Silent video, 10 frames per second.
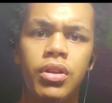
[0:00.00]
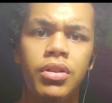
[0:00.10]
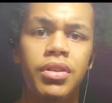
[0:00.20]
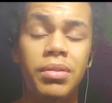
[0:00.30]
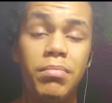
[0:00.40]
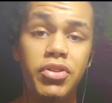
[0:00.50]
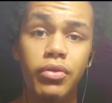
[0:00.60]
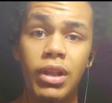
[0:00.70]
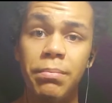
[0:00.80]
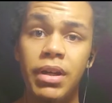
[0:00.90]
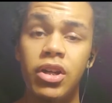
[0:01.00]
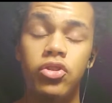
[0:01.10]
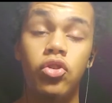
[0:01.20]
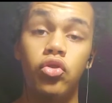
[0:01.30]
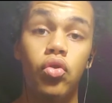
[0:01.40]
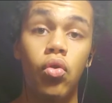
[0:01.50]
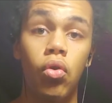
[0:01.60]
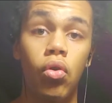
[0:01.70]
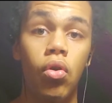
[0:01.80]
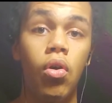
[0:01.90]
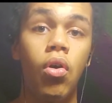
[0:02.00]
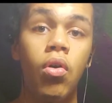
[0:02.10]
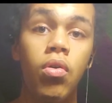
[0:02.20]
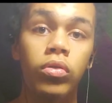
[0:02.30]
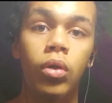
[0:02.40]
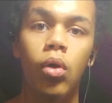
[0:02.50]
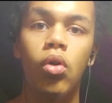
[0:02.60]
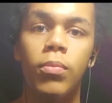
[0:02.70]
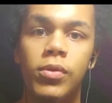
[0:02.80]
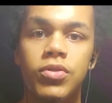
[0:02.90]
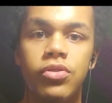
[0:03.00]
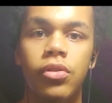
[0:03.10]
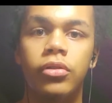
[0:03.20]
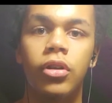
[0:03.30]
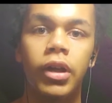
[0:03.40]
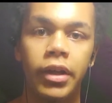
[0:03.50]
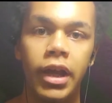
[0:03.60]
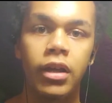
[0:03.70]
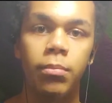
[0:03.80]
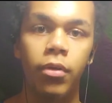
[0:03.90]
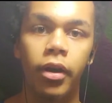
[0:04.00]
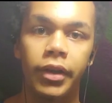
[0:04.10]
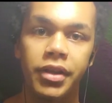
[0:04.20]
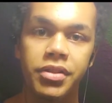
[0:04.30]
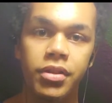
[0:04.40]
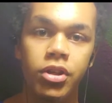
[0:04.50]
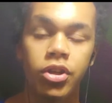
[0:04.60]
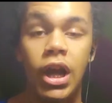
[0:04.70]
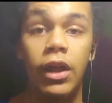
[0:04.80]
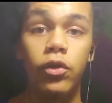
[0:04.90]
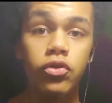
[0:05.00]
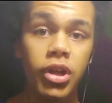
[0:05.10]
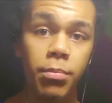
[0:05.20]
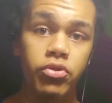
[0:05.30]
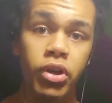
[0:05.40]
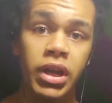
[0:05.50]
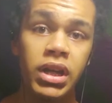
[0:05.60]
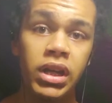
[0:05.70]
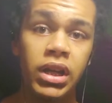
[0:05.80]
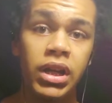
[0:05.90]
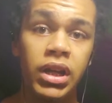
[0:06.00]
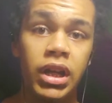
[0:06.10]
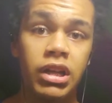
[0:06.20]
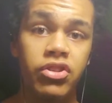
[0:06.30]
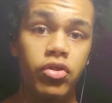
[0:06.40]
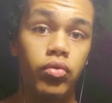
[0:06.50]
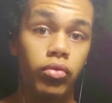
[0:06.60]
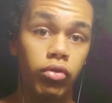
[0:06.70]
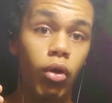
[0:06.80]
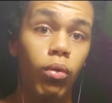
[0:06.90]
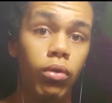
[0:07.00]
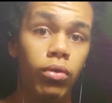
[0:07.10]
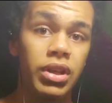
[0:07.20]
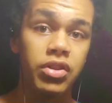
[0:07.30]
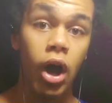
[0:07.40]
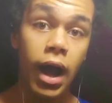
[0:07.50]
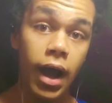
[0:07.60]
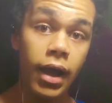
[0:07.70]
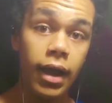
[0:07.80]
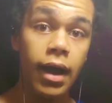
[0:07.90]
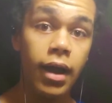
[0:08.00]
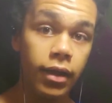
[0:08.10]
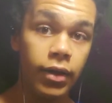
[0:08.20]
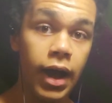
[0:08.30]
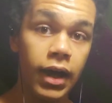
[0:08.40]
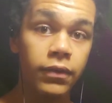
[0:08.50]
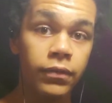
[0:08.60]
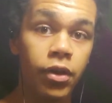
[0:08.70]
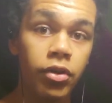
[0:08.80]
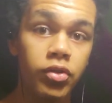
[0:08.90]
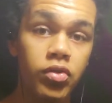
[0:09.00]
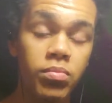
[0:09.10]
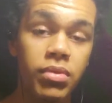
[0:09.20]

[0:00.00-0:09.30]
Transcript: the Mr. Olympias, they're all almost on anabolics. And their type of training is lower, is high volume